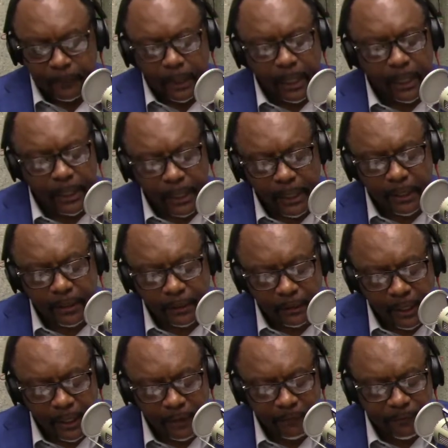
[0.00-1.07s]
And
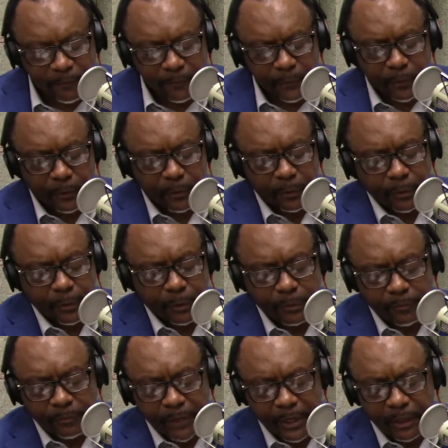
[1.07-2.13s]
if
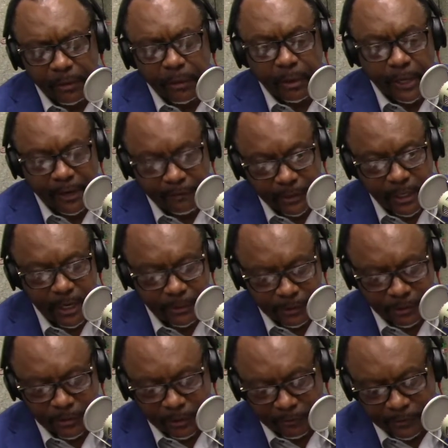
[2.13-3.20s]
Frank, you can advertise
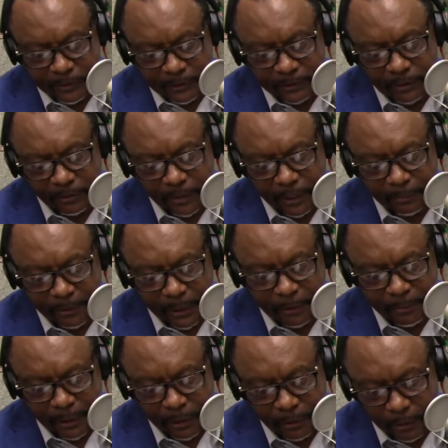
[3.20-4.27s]
your services. It's okay. I'm
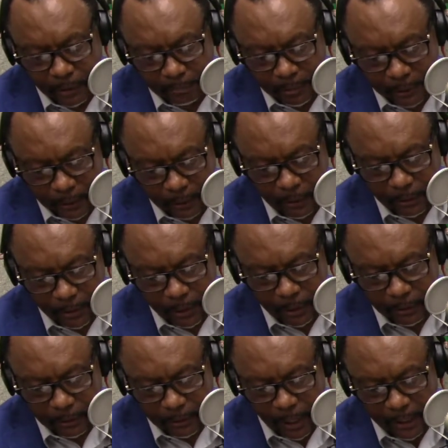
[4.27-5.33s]
gonna give you that plug. Go
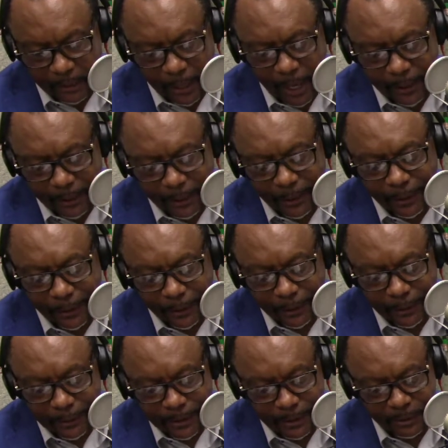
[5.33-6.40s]
ahead. How can they get
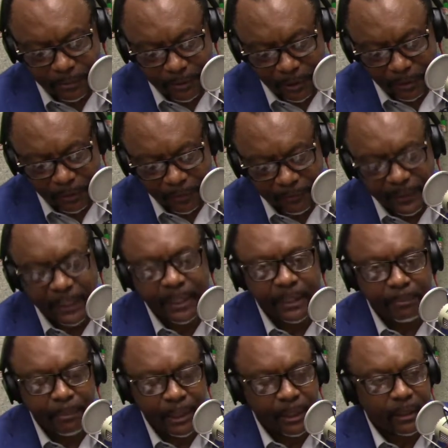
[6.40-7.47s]
in touch with you if they
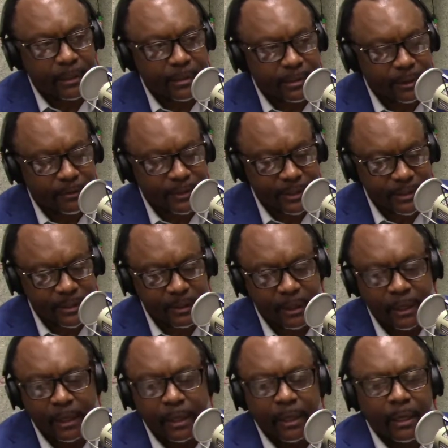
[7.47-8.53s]
need media services?
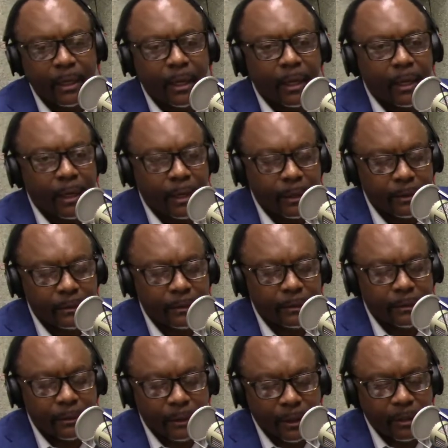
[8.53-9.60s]
How
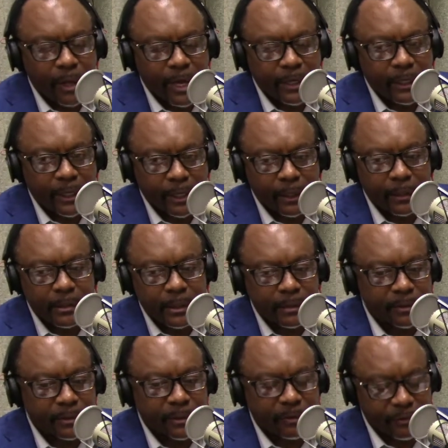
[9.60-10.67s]
can they get in
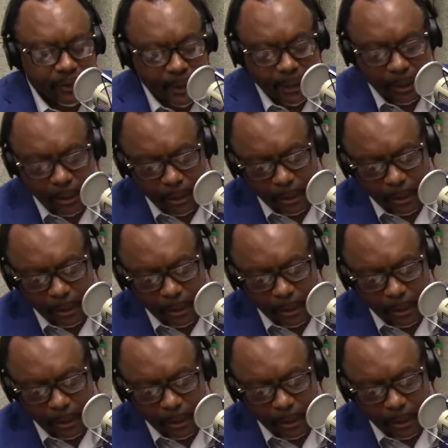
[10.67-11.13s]
touch with you, Frank?